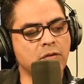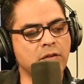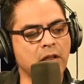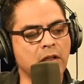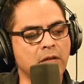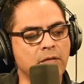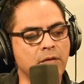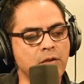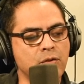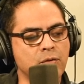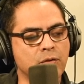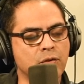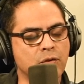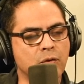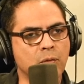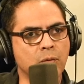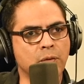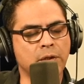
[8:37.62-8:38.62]
television is
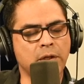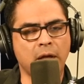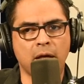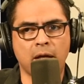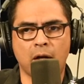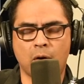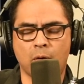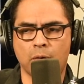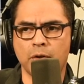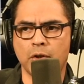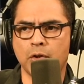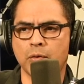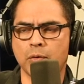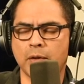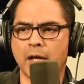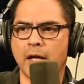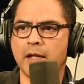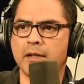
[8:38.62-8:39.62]
doing. And according to
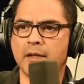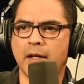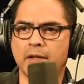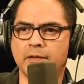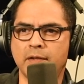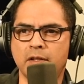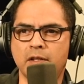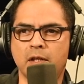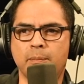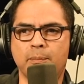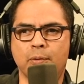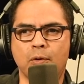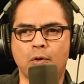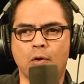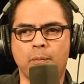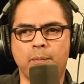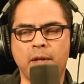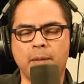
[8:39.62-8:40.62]
the ATSC
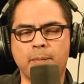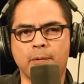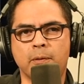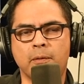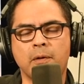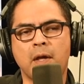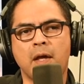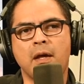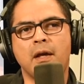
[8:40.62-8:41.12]
3.0 people,